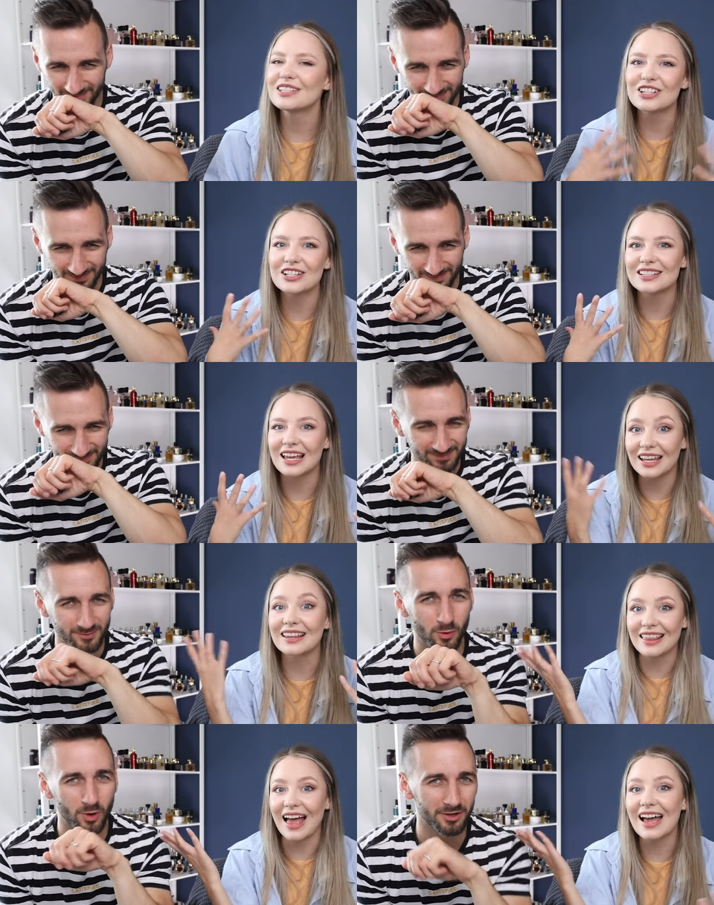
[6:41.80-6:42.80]
Speaker 1: it's just like,
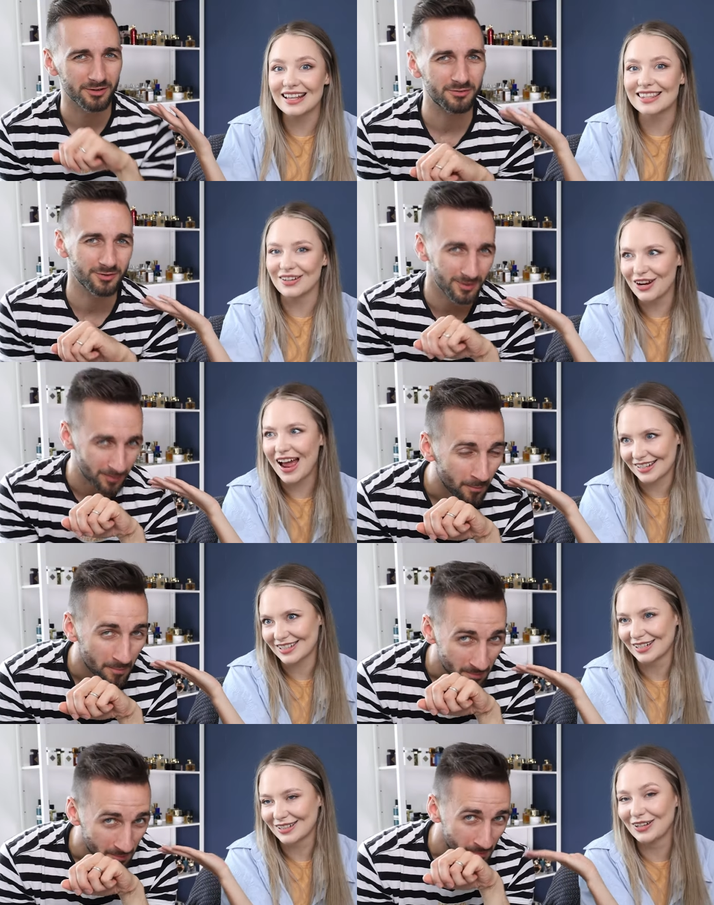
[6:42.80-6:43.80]
wonderful. That is the
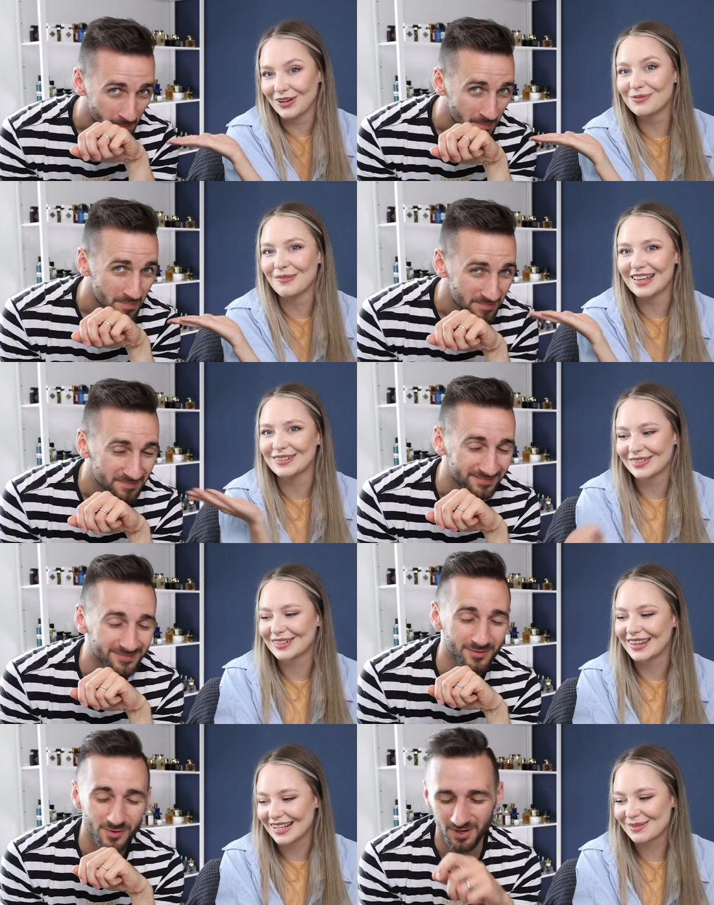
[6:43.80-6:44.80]
reaction of men
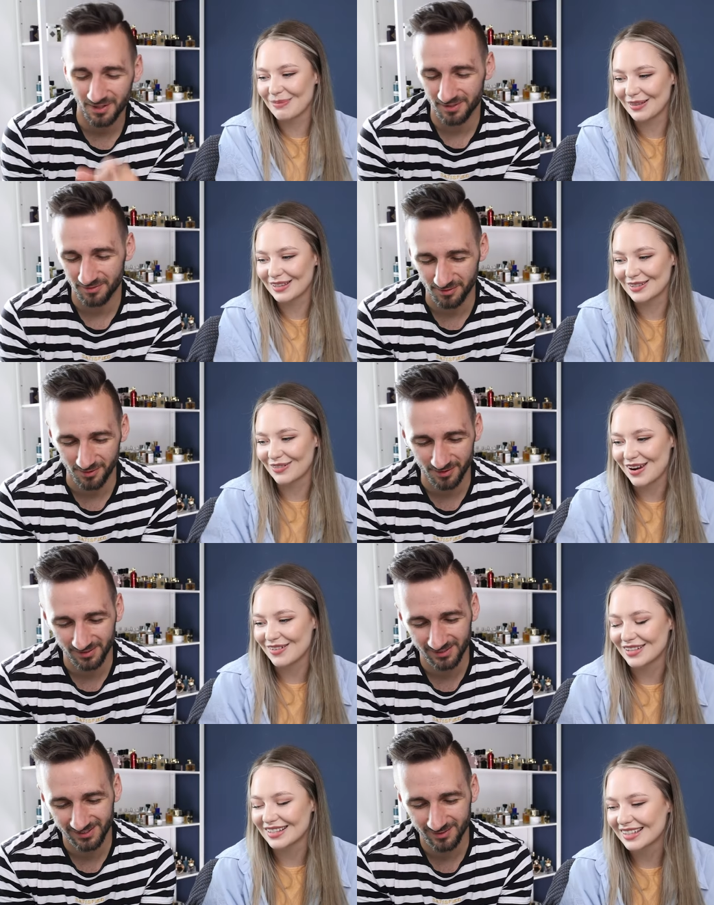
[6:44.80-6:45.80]
when they smell this
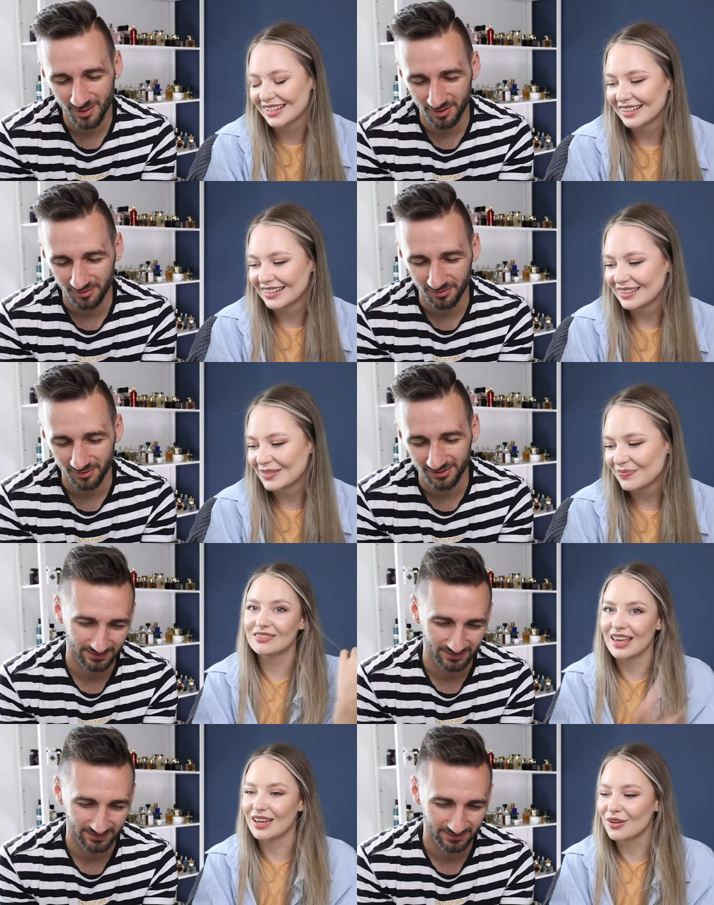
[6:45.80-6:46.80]
fragrance. Wonderful.
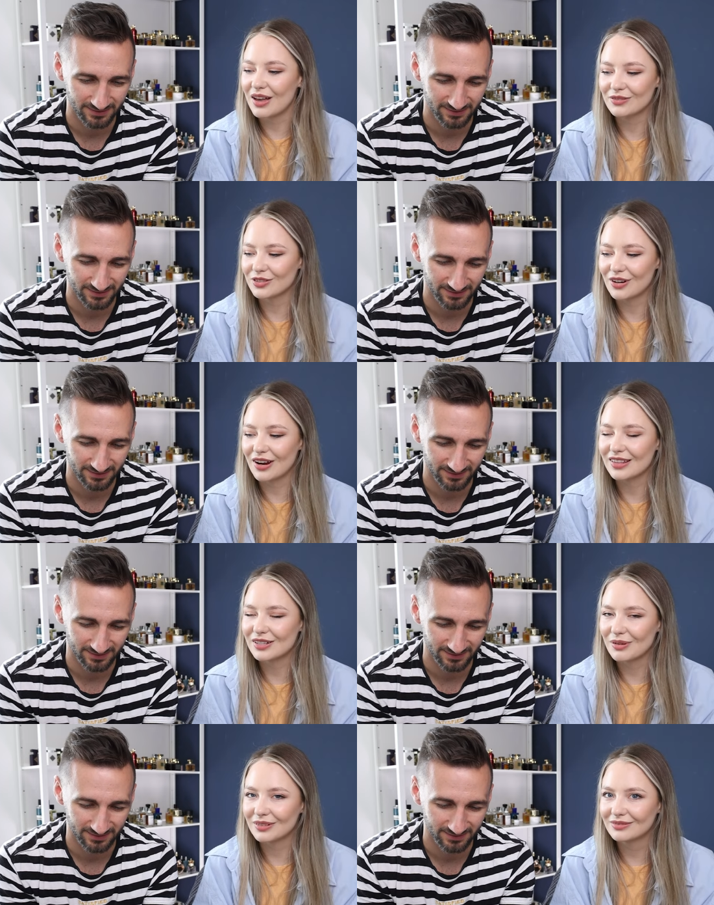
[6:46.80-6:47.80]
Yeah, you have to try
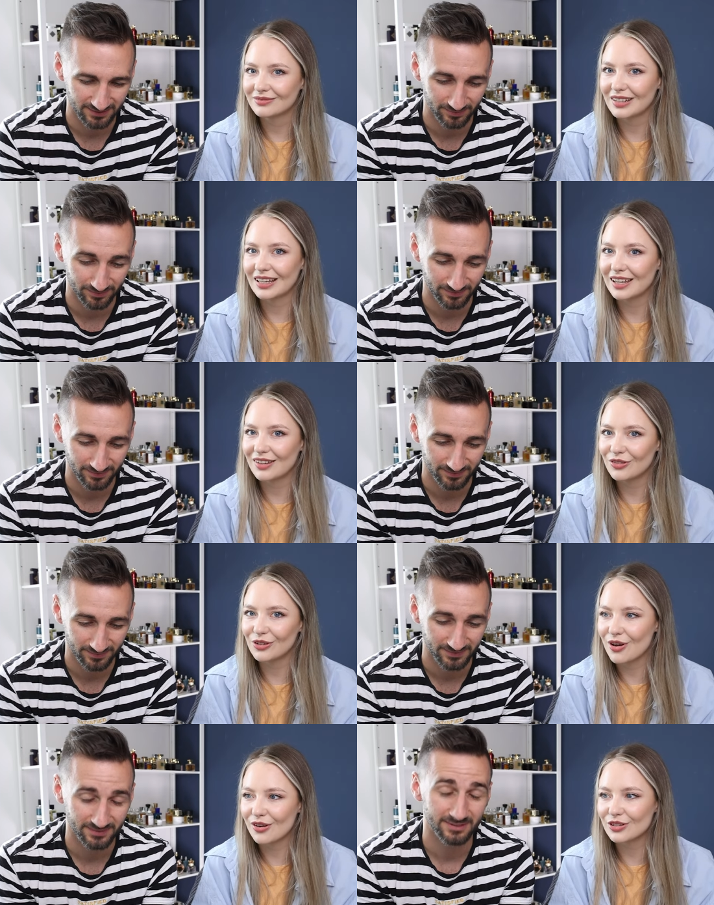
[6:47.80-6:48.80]
this one. Like, if
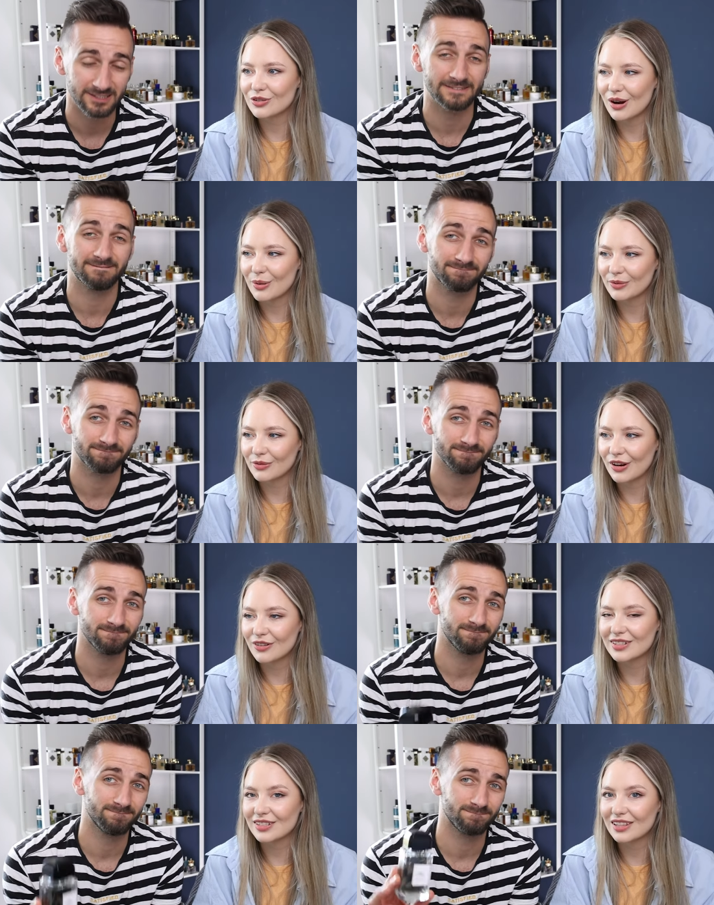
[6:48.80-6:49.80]
you're going to try one
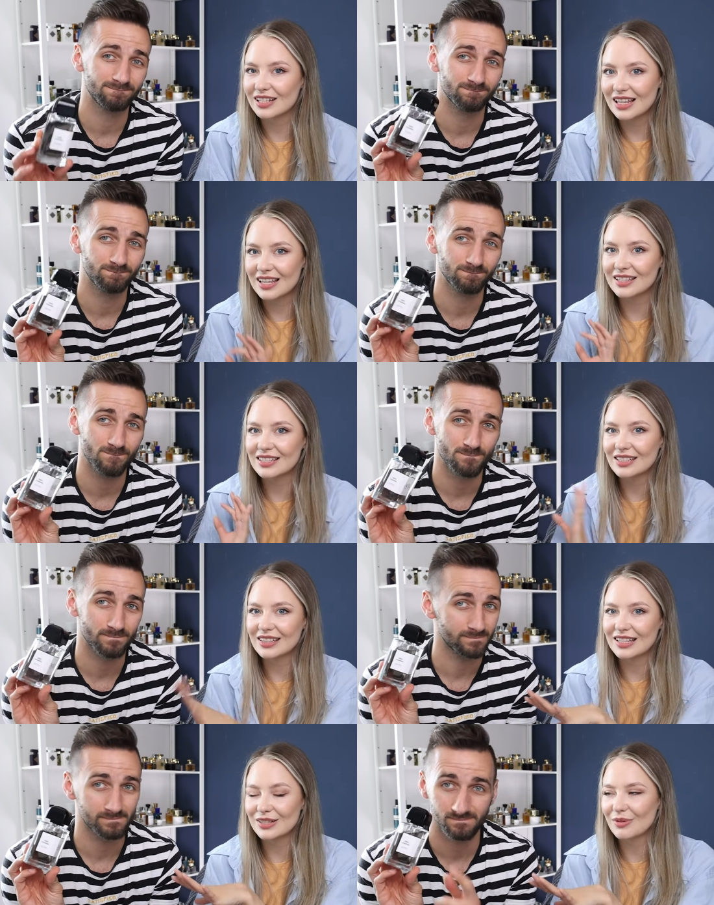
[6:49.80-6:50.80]
fragrance on this list,
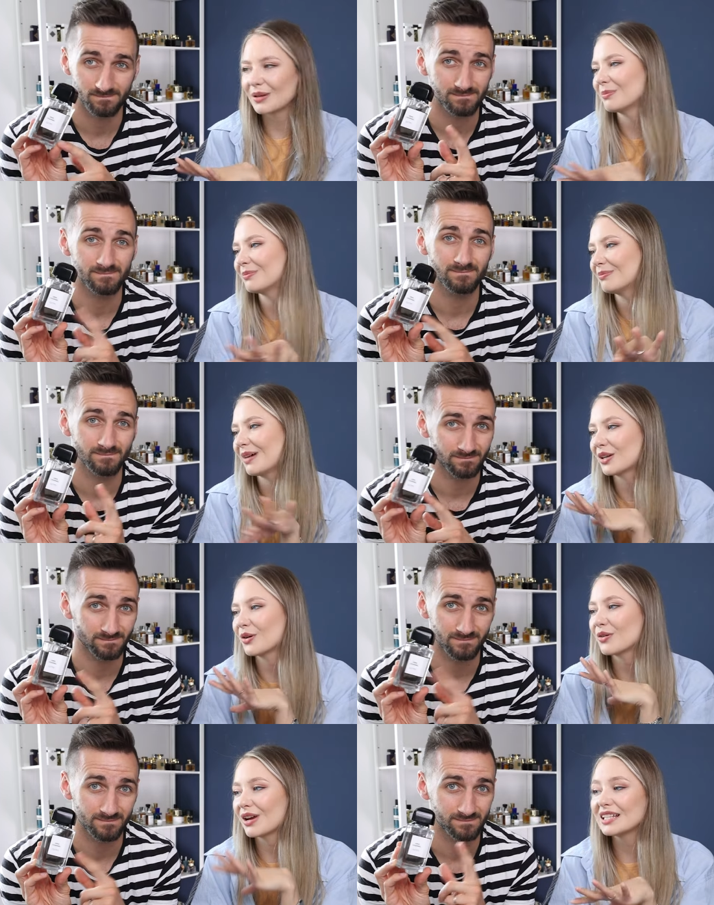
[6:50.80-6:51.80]
this one men
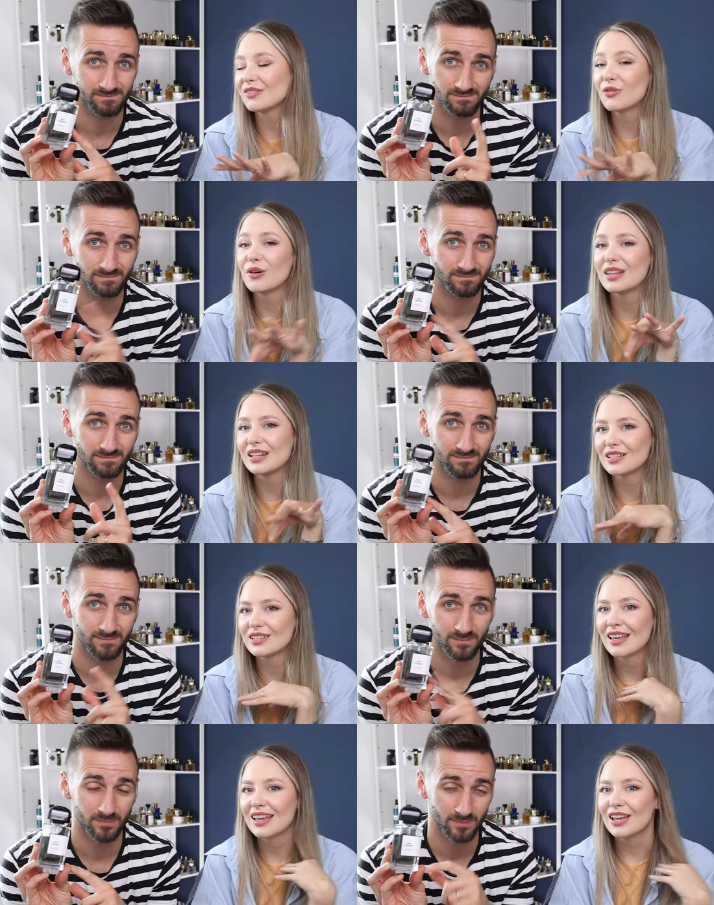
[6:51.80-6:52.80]
go crazy for, and it's